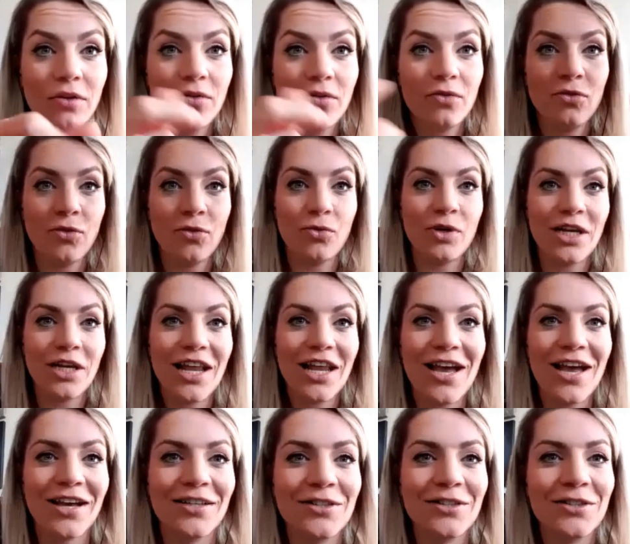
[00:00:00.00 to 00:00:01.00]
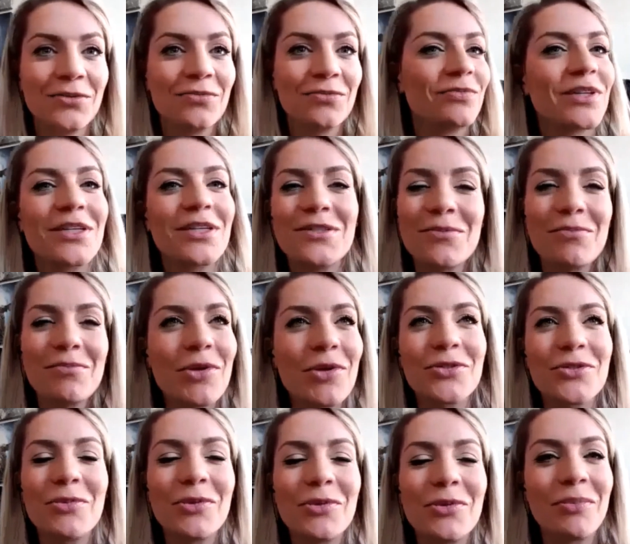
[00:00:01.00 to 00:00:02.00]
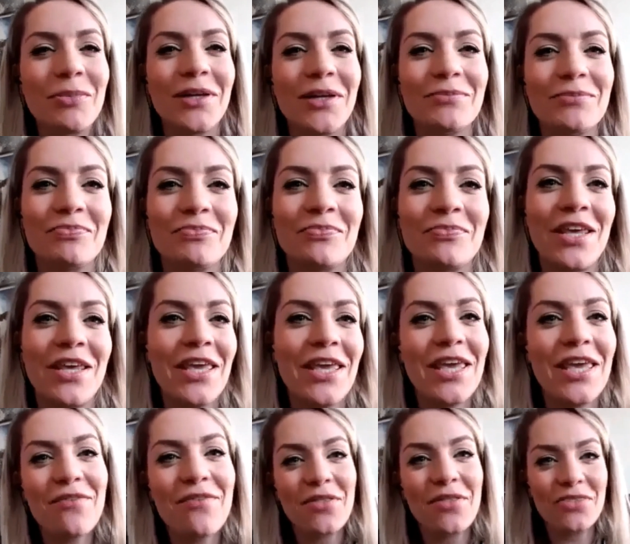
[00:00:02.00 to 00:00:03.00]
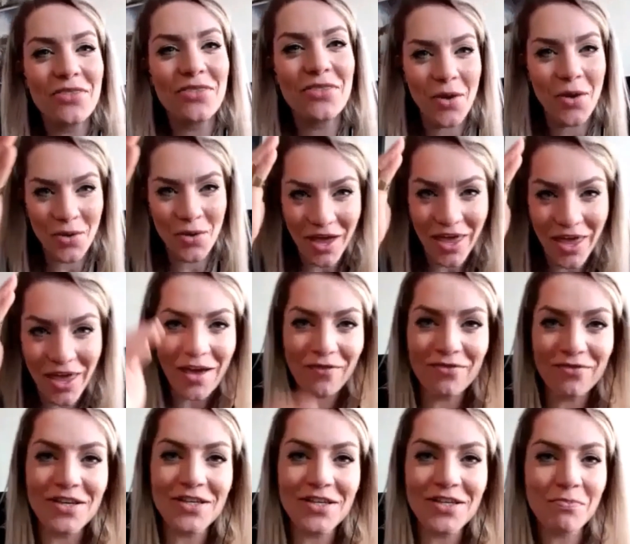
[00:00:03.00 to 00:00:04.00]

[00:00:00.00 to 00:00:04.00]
to relax. It's impossible, man. Even though I have these